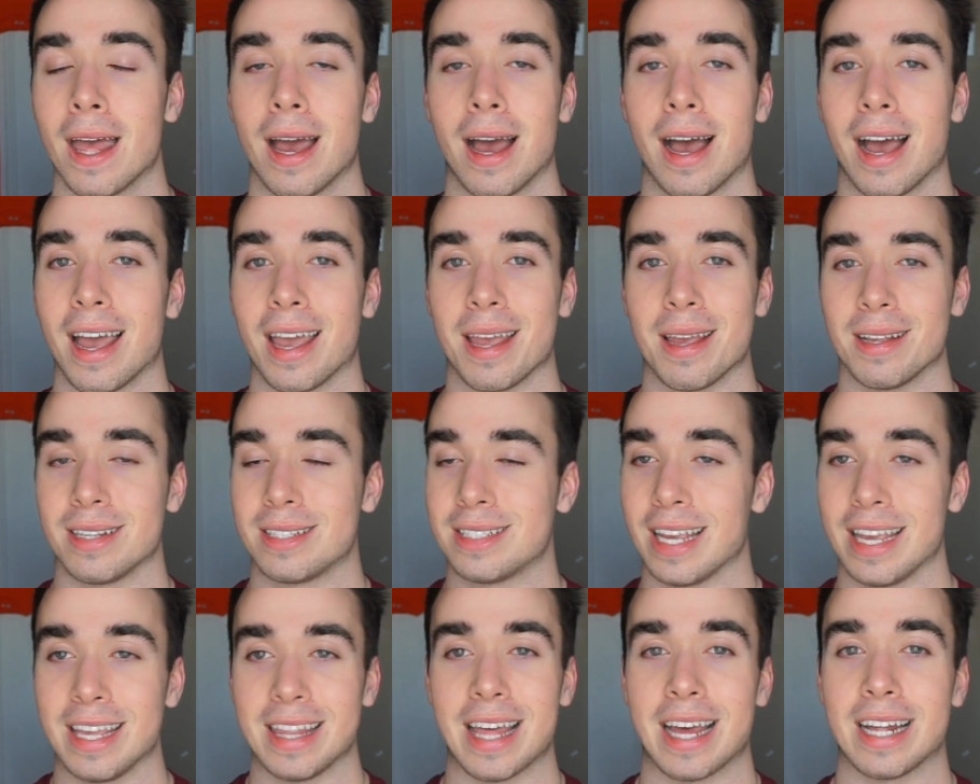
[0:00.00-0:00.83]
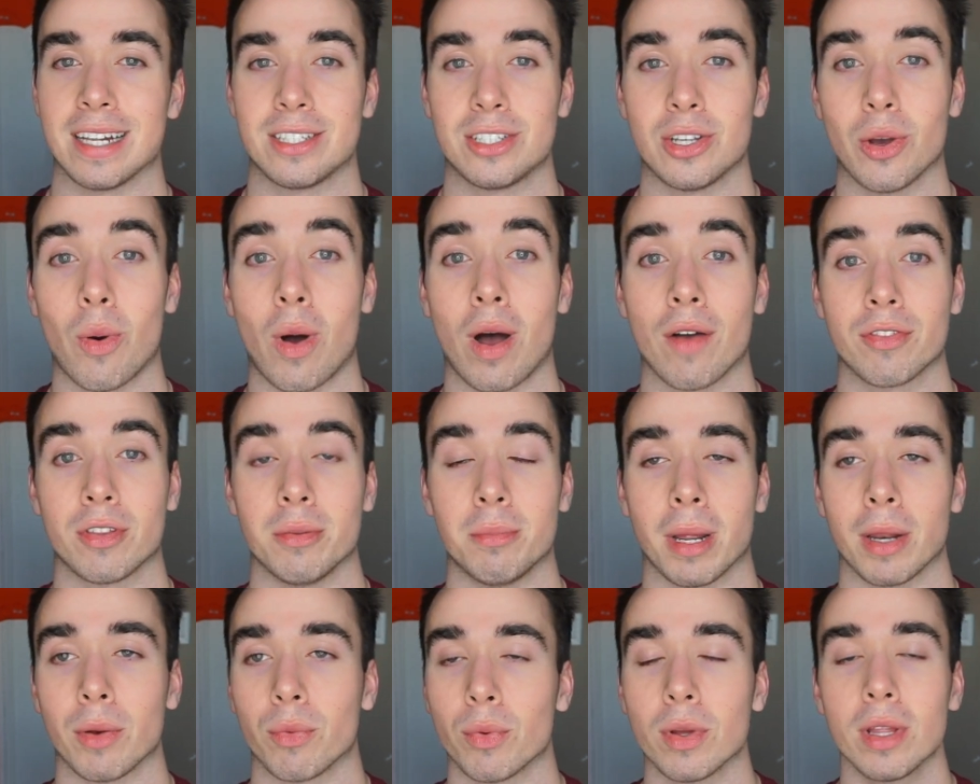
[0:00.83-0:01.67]
I say that so often,
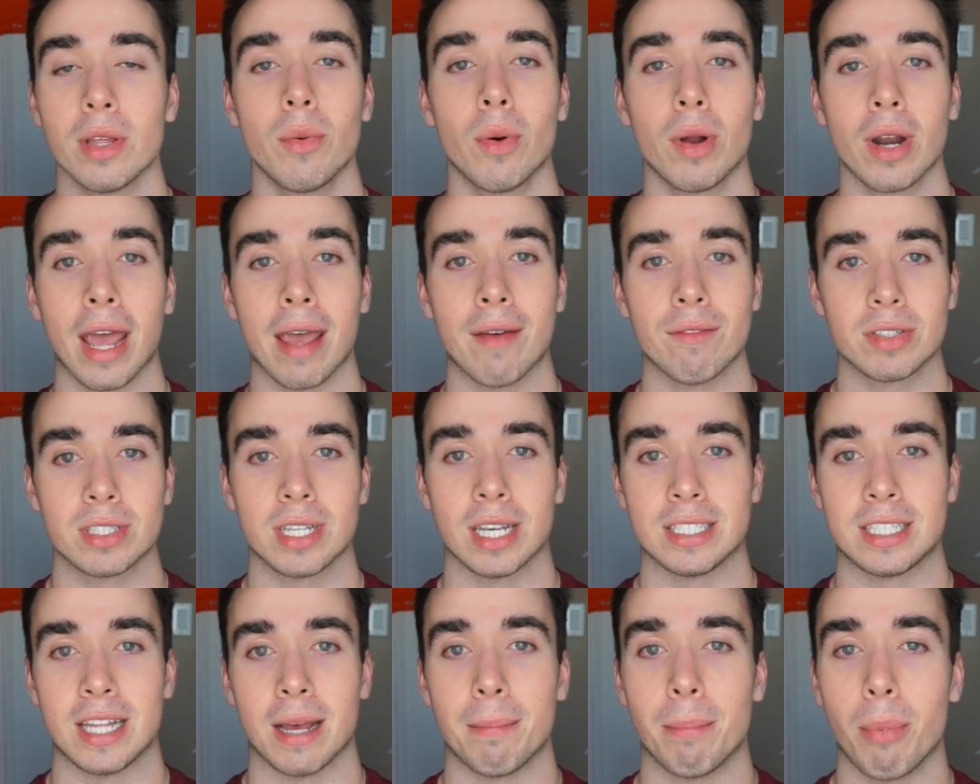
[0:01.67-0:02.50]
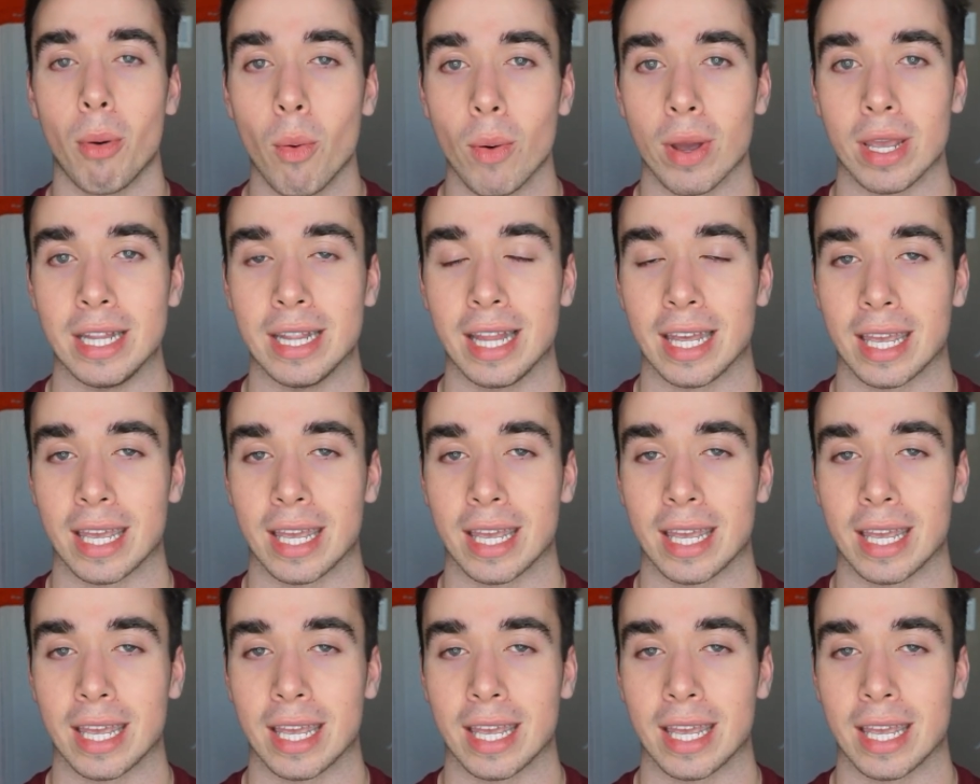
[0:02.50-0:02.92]
but I really want to emphasize that point.